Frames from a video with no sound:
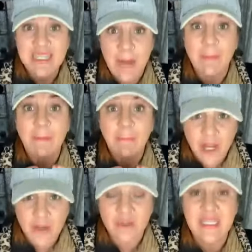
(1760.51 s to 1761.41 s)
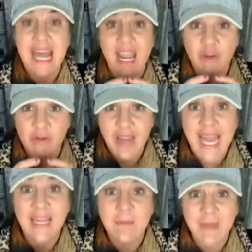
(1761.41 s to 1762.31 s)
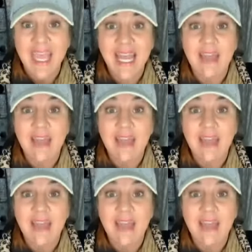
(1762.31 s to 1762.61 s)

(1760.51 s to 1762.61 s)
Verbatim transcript: my bundles that I create at the beginning of the